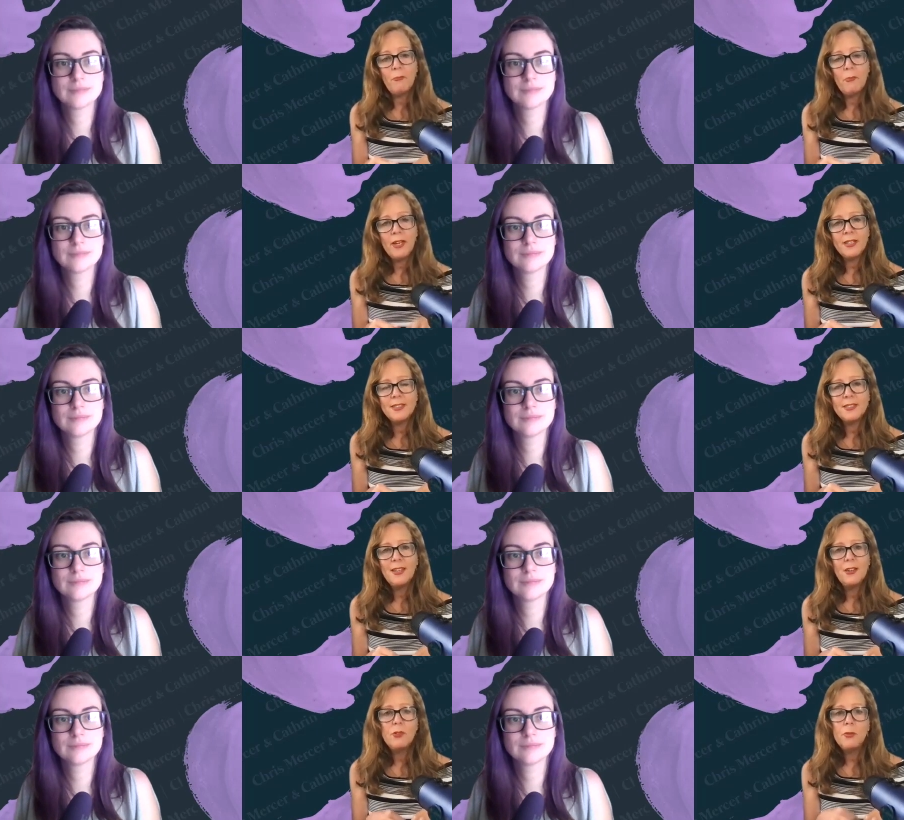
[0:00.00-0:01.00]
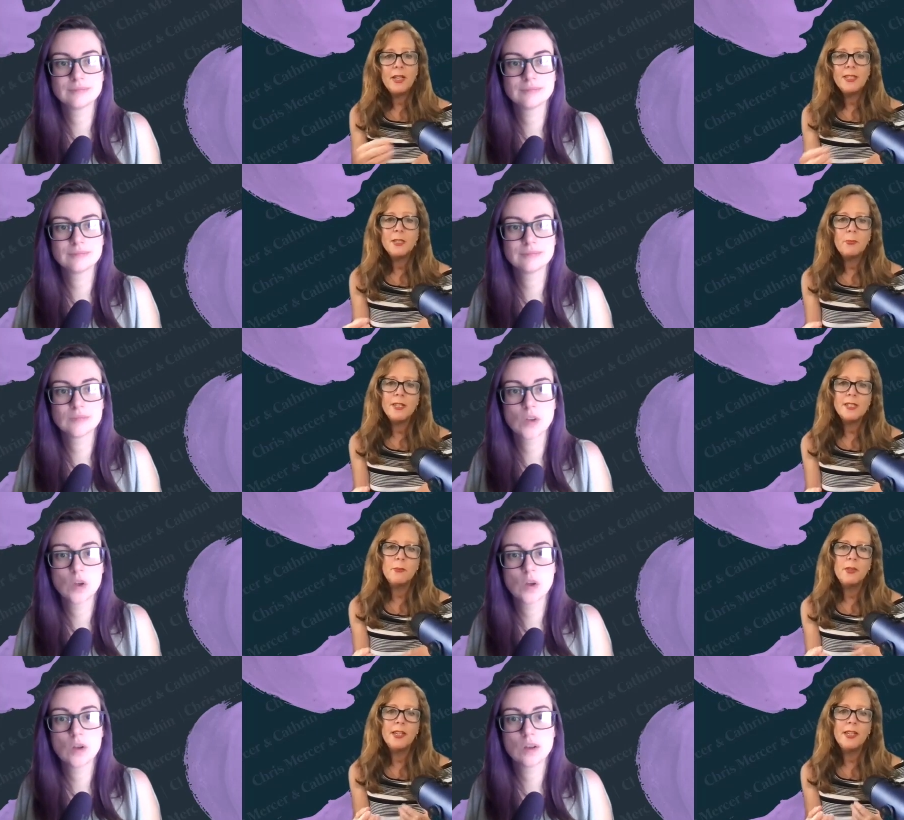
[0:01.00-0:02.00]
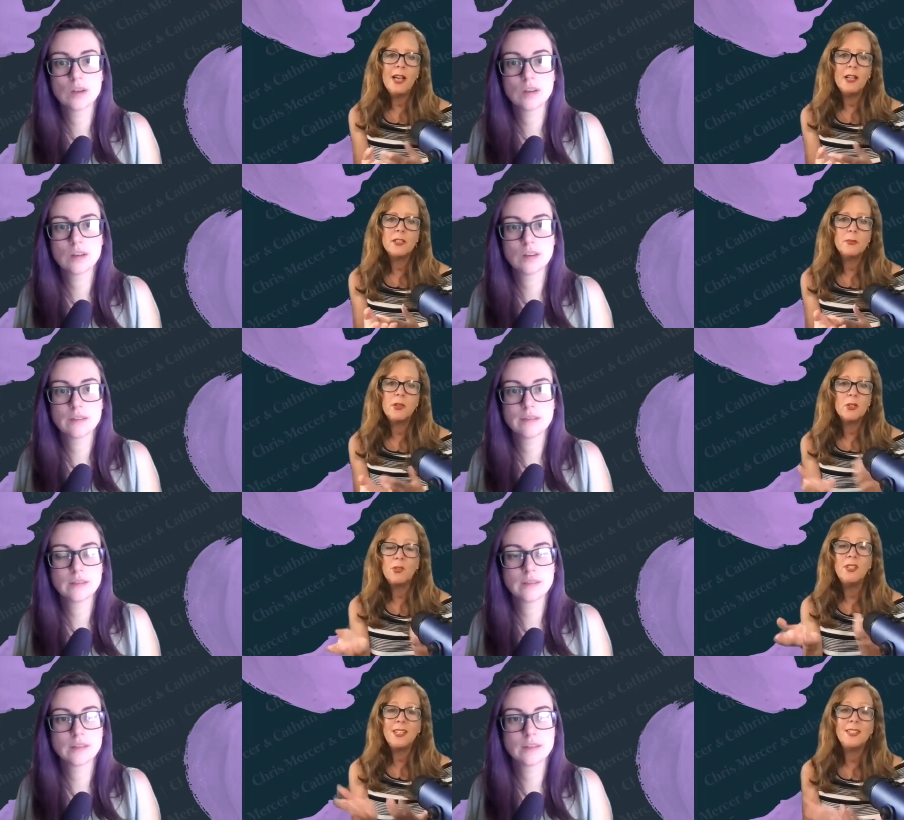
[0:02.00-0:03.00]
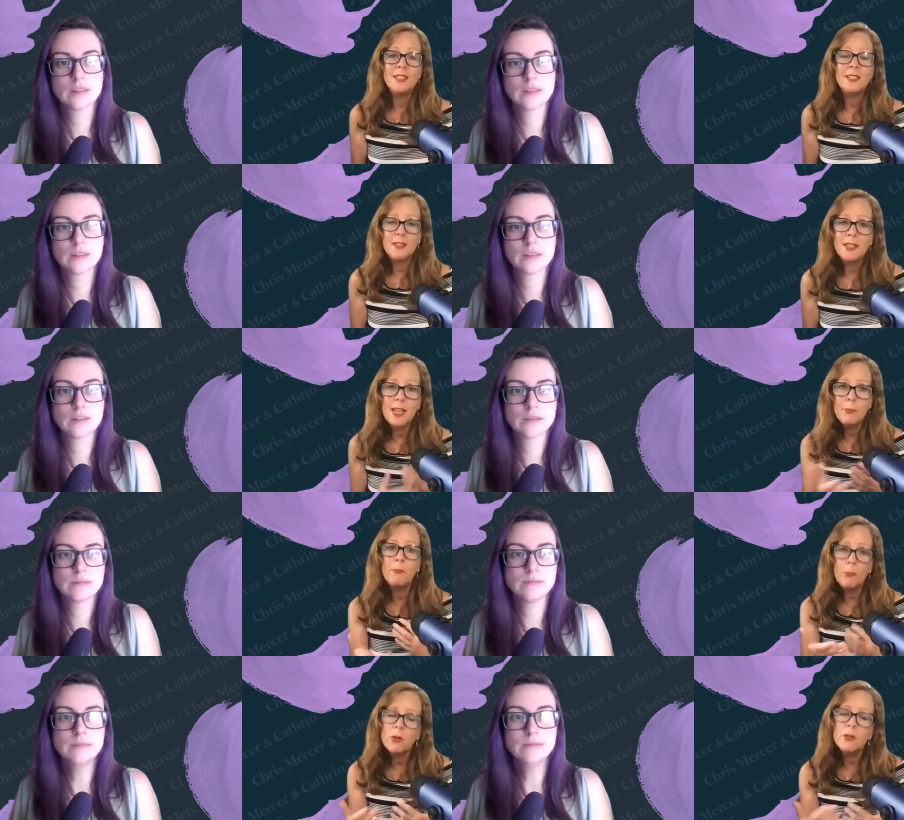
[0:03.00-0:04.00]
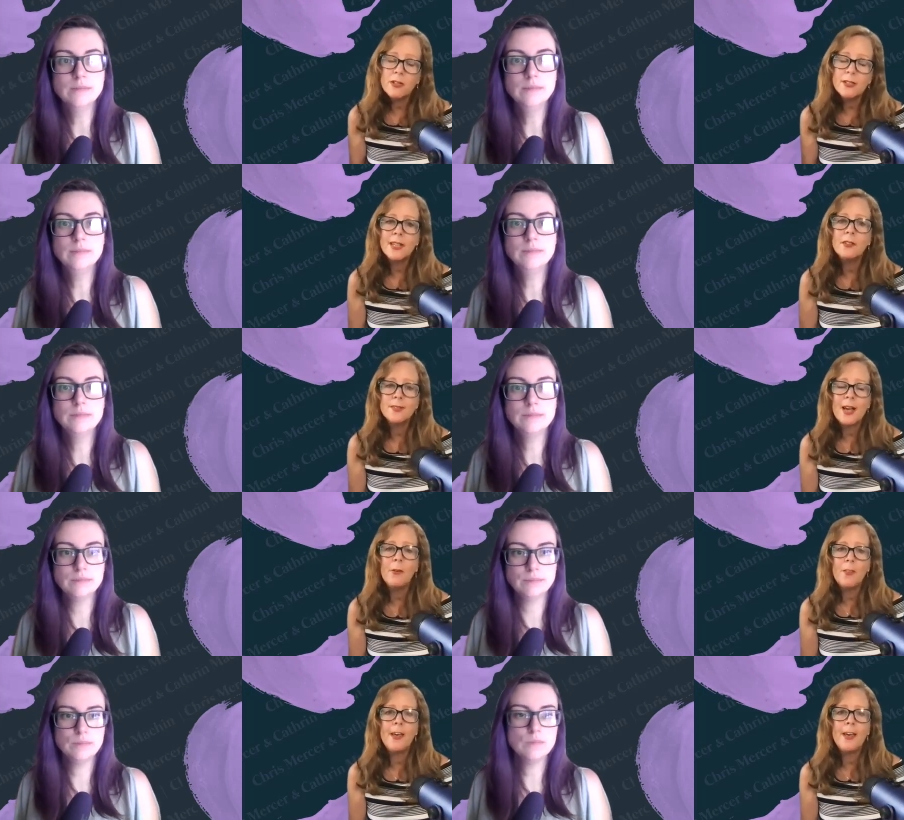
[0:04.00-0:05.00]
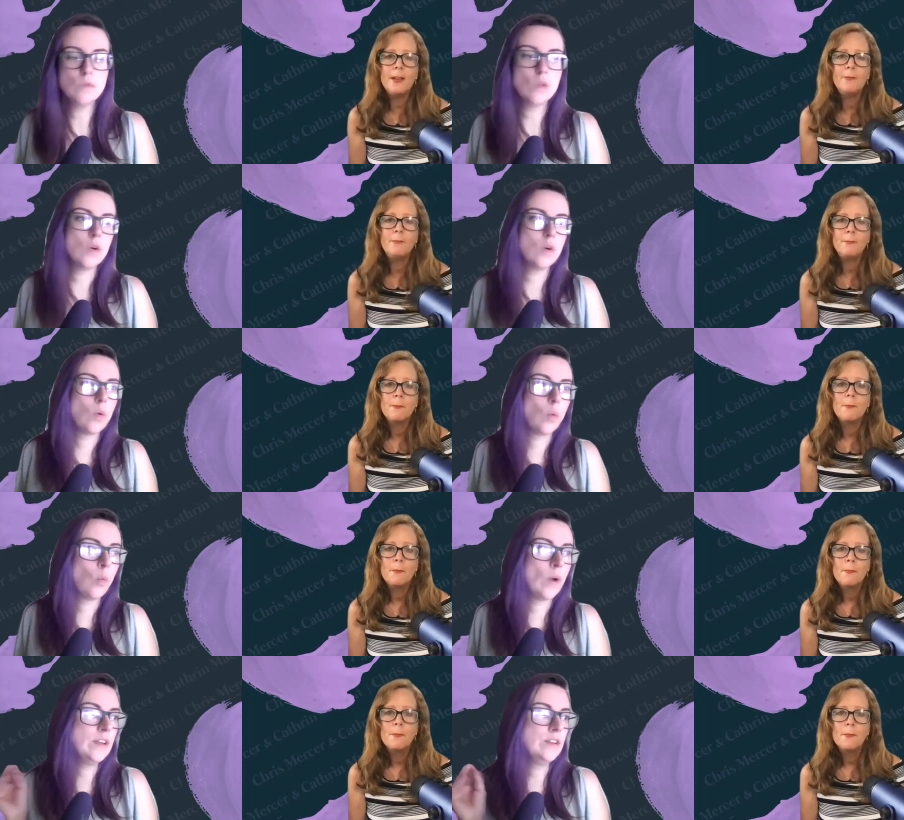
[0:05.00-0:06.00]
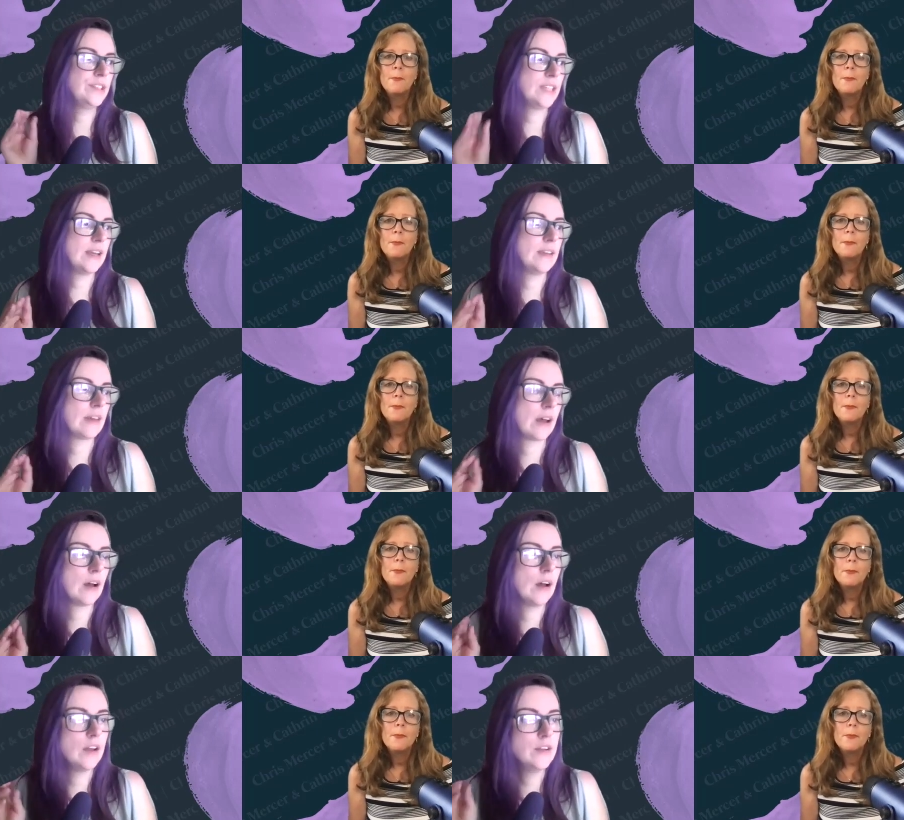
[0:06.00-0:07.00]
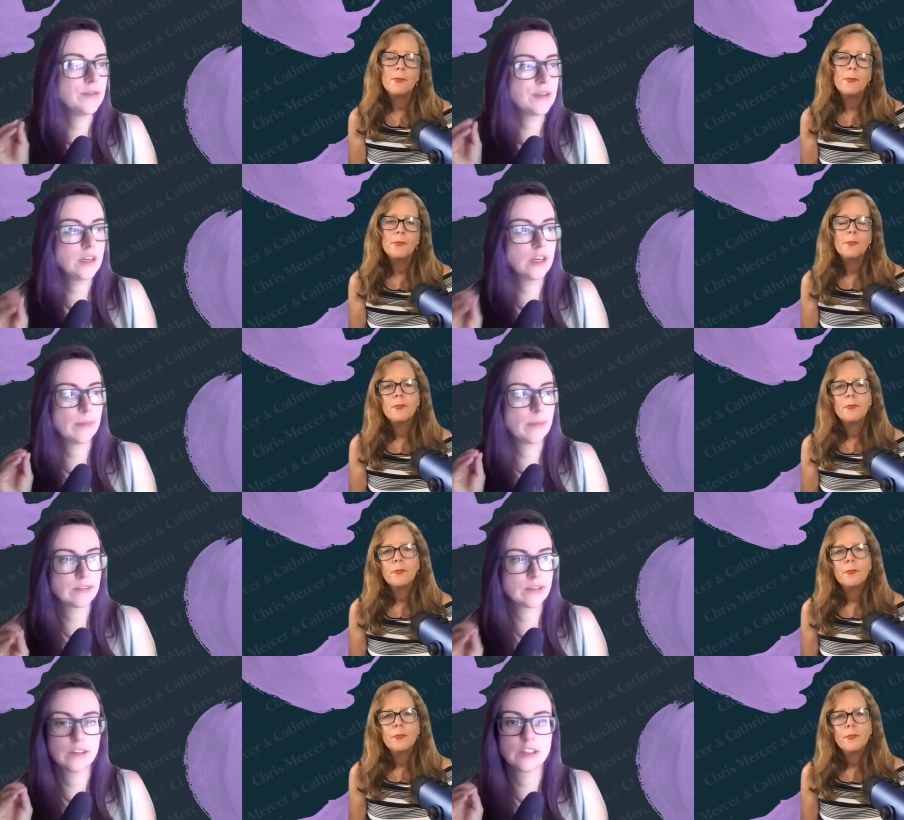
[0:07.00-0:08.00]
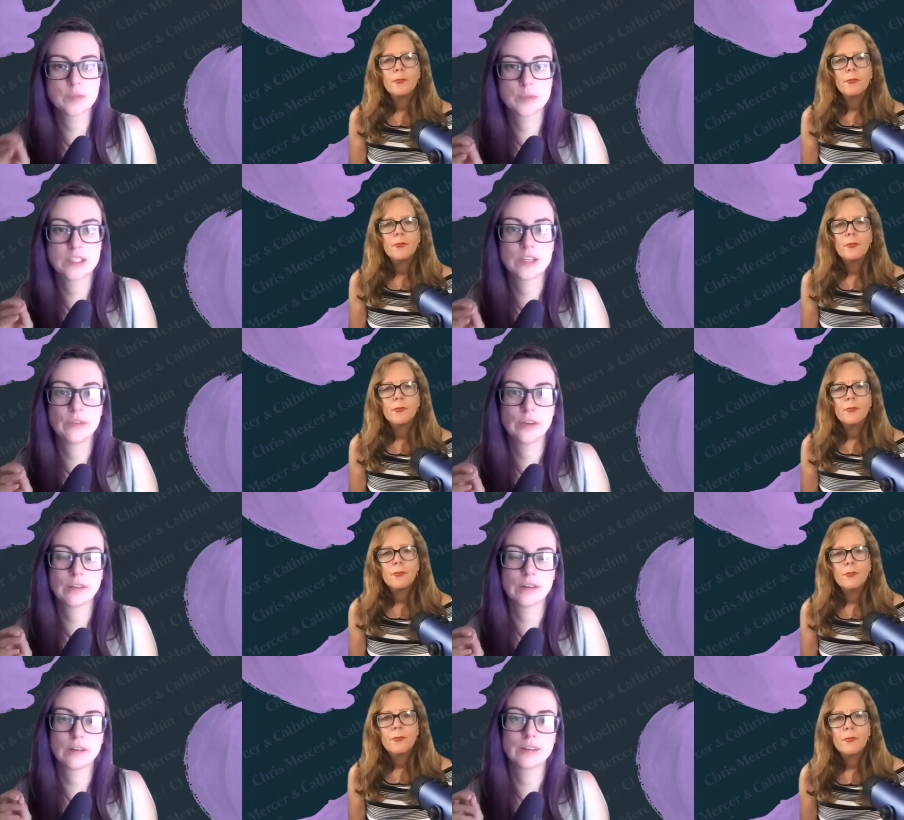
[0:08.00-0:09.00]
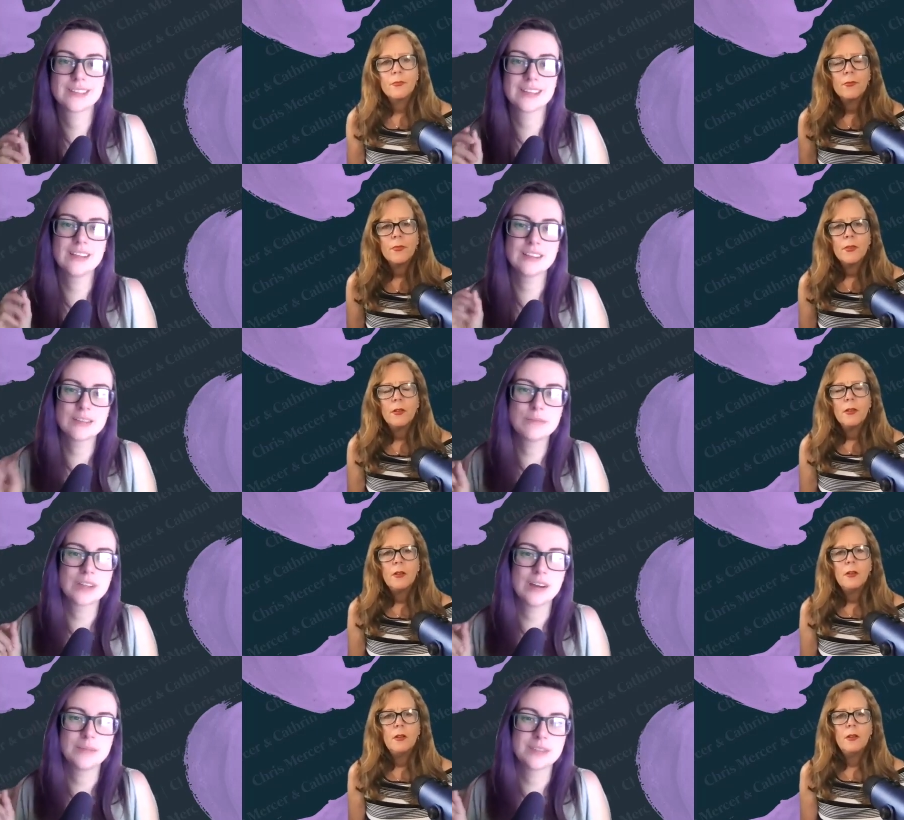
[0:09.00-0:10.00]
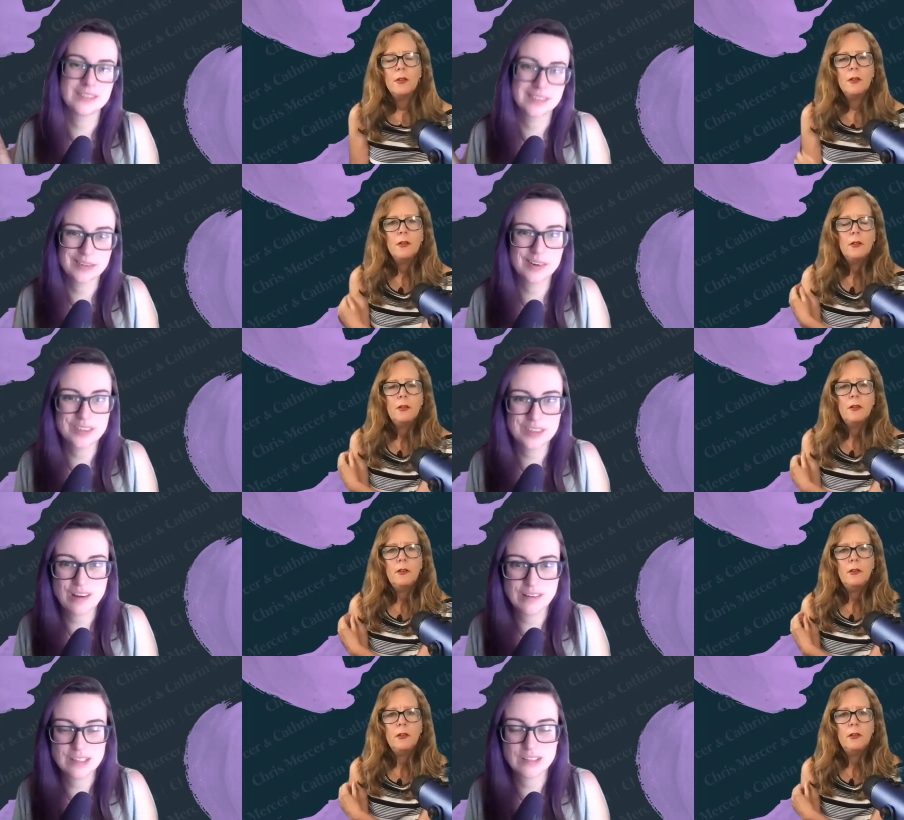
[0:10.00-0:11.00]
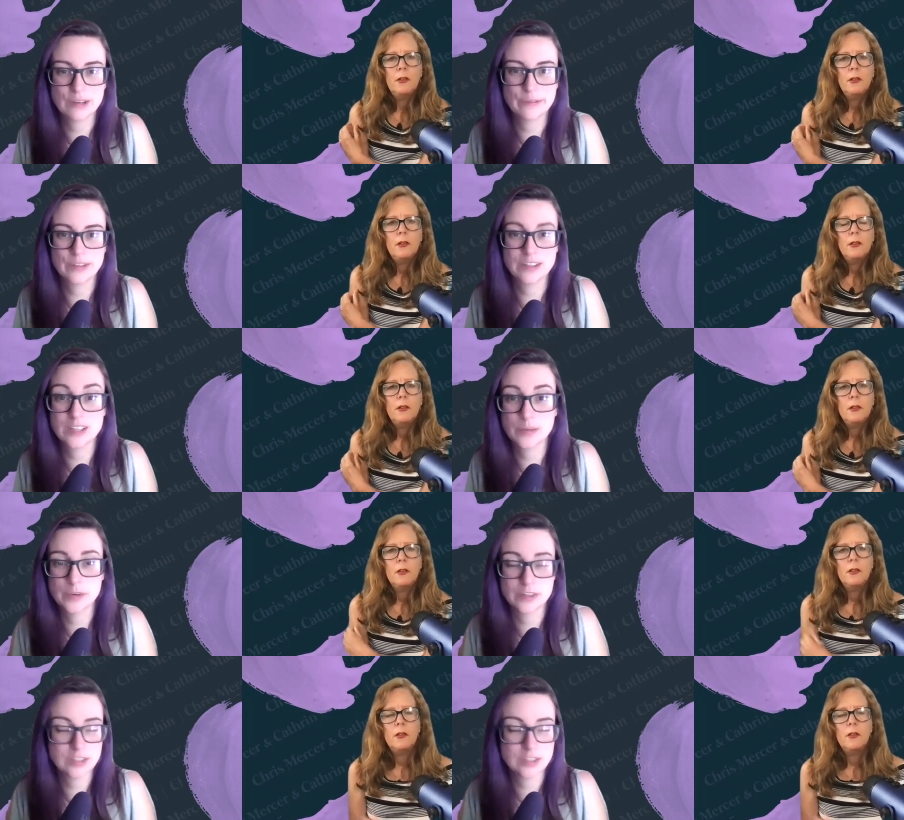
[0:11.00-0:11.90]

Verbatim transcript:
Speaker 1: bit replace it by something else because we need to keep putting ourselves out there when you
Speaker 2: say that, are you thinking about something specific though? Because I think sometimes there are hard stuff that you don't want to